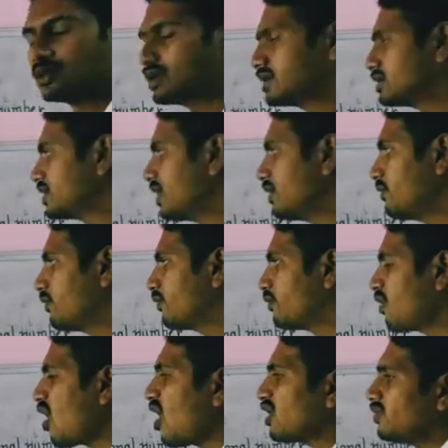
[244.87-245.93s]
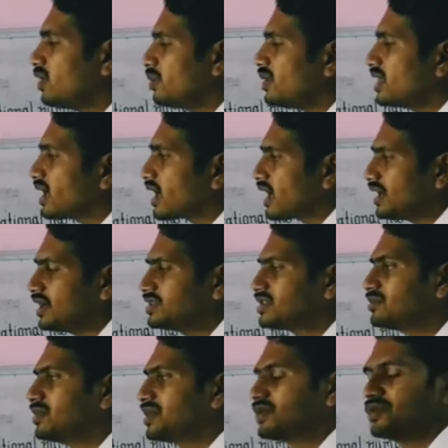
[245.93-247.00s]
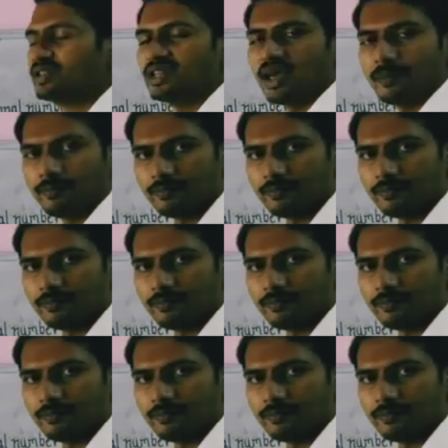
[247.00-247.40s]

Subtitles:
then what will be the condition between them?